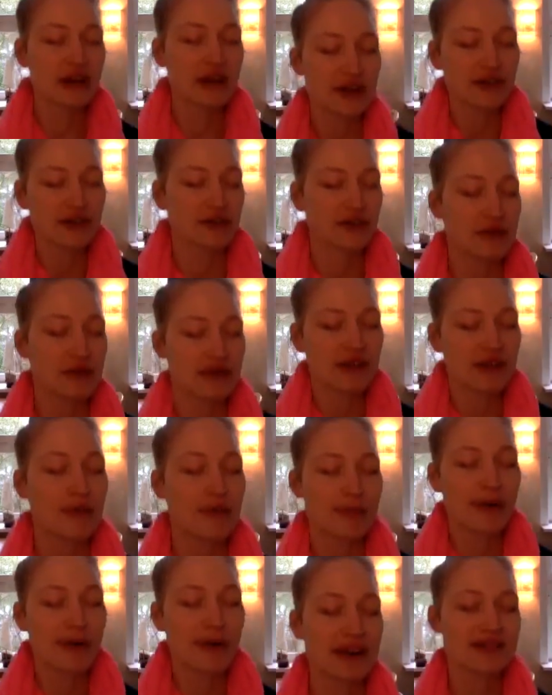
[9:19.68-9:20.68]
so that
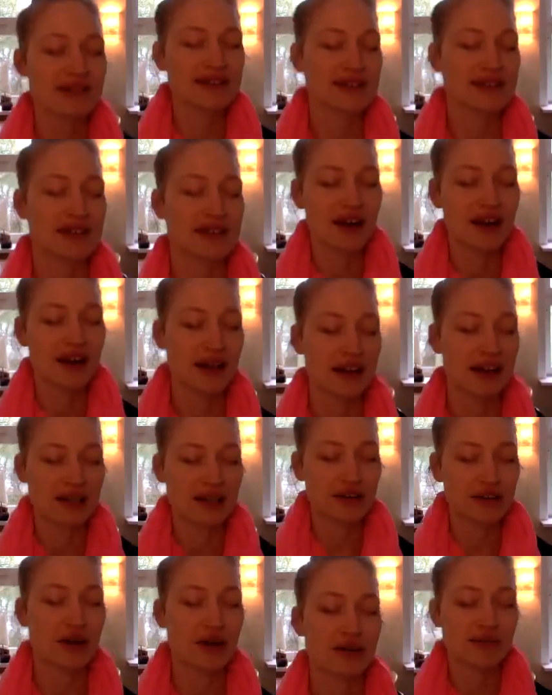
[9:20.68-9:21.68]
the back
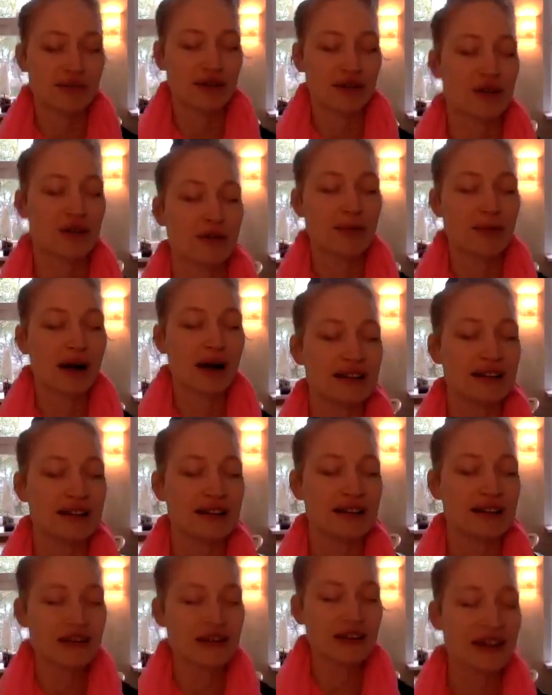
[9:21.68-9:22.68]
side of your
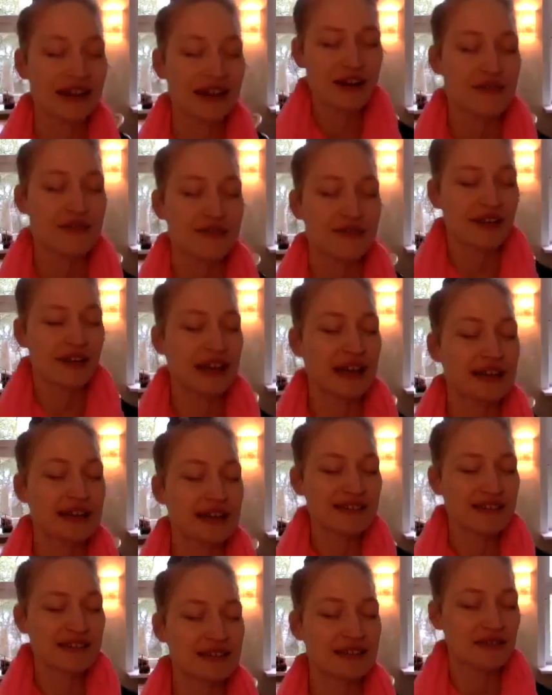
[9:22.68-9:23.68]
body
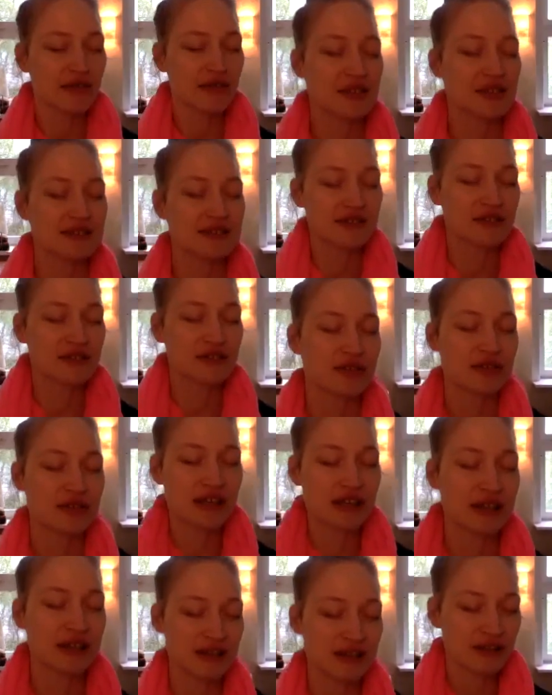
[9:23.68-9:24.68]
faces the
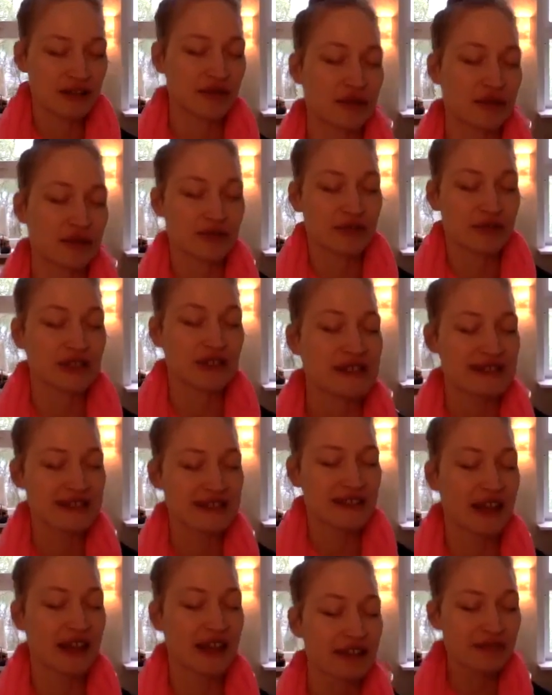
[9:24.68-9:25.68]
screen. If you feel
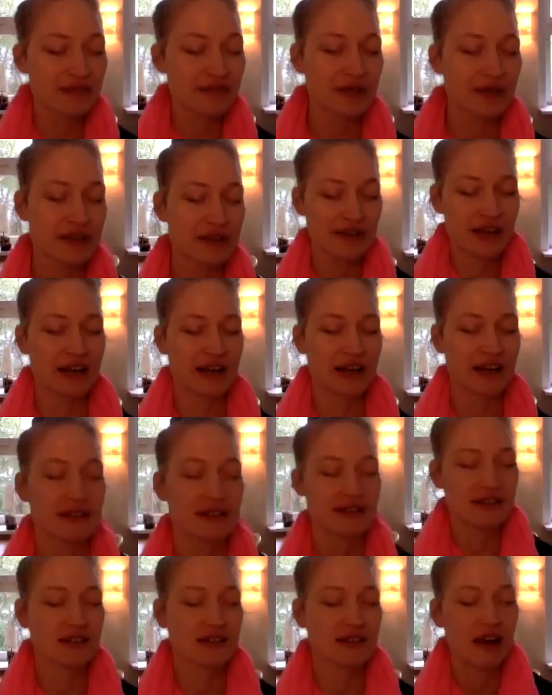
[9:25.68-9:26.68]
safe with
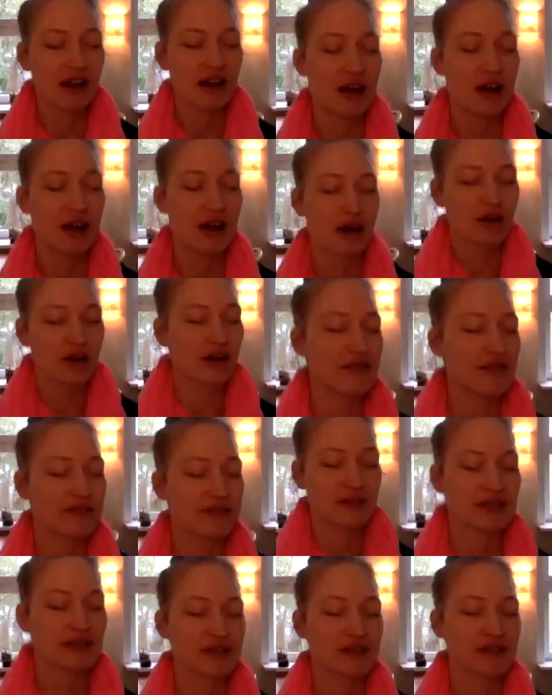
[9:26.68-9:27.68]
that, or
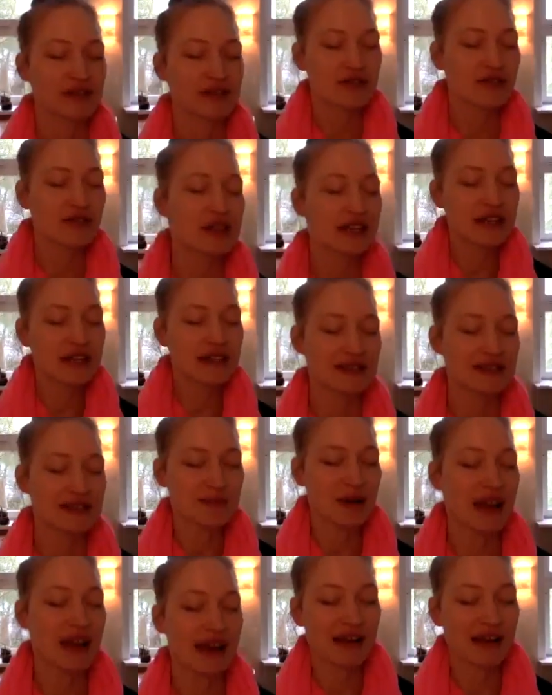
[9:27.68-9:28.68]
if your screen
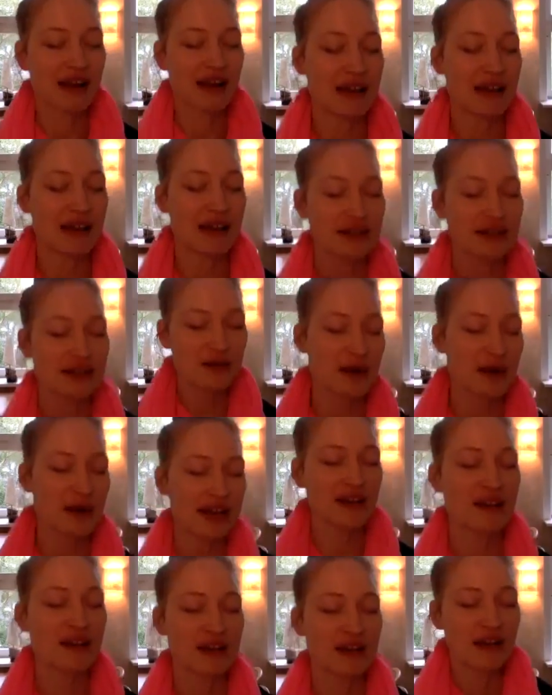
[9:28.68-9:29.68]
is black
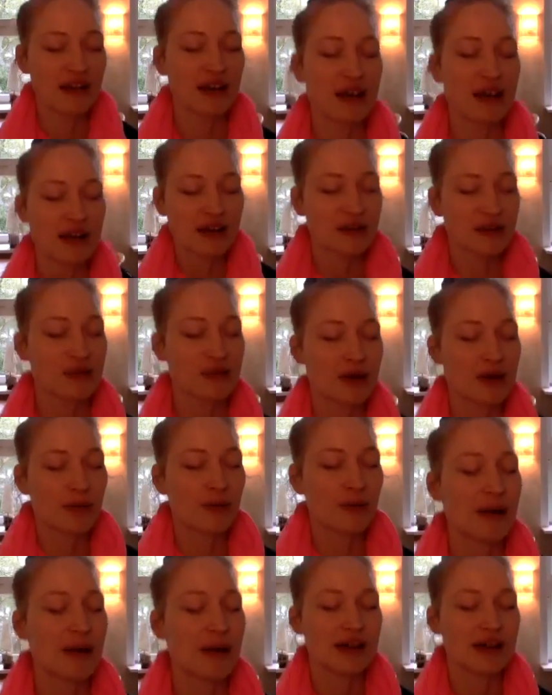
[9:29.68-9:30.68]
anyway, you
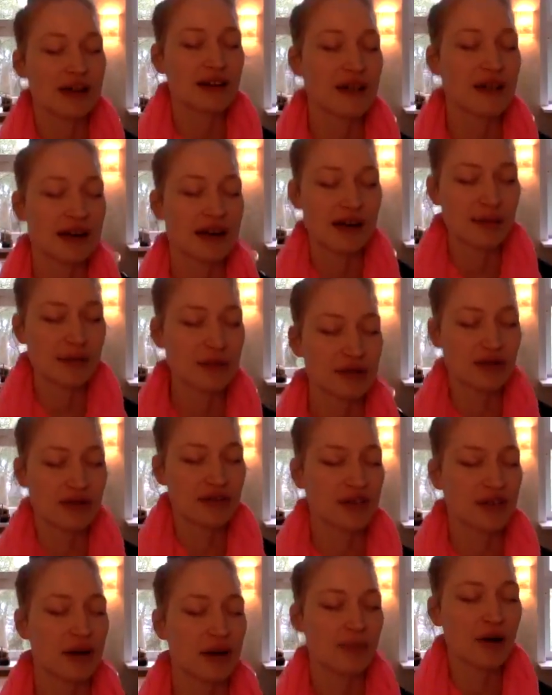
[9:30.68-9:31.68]
are welcome
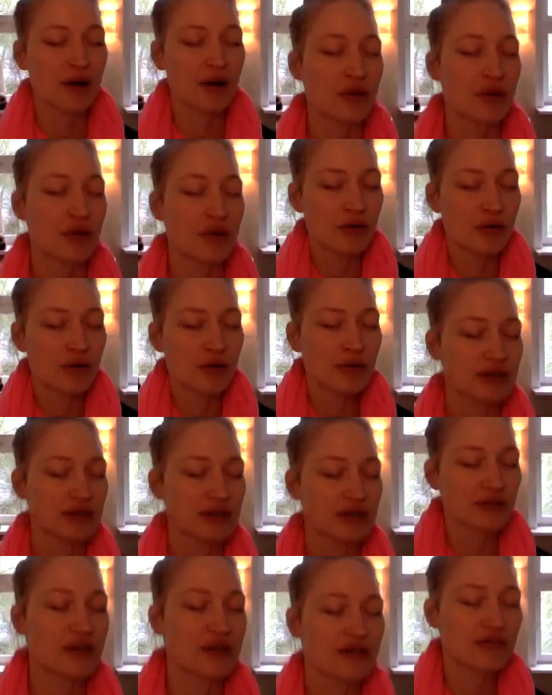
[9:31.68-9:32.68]
to somehow go
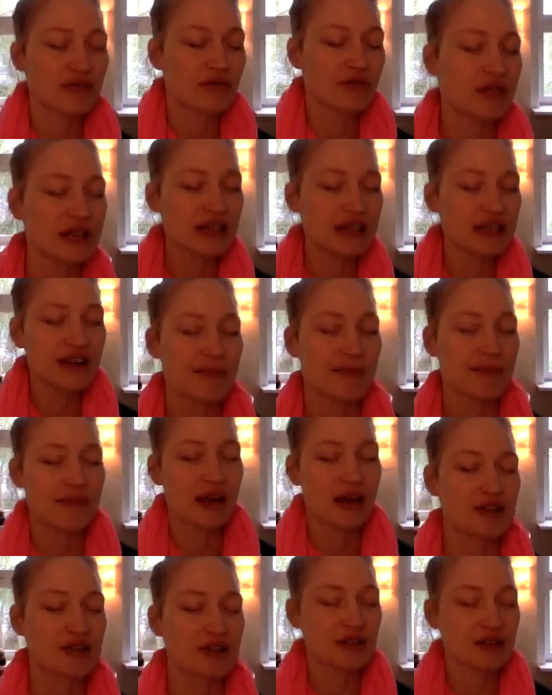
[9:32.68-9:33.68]
into a
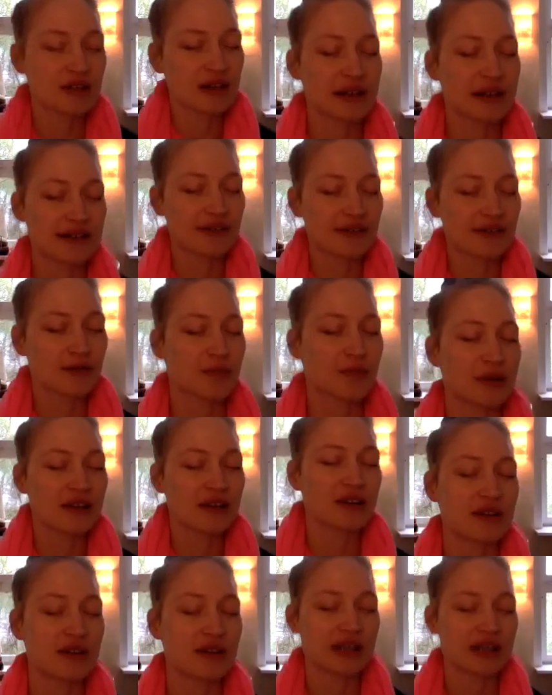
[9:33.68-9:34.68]
3-dimensional
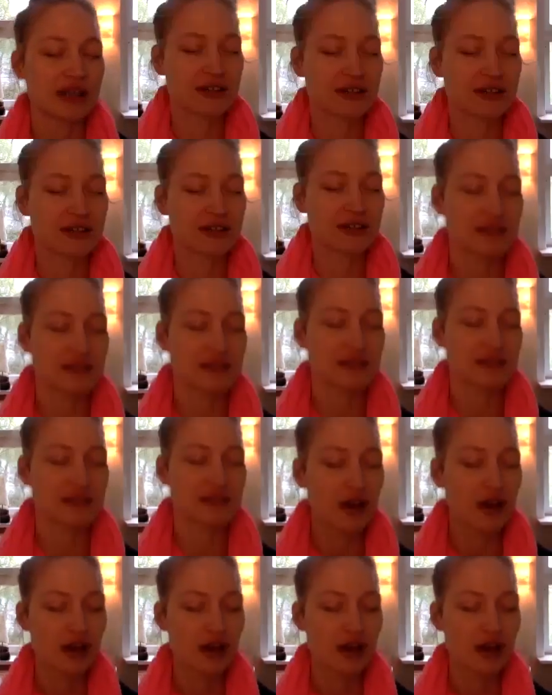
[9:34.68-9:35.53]
experience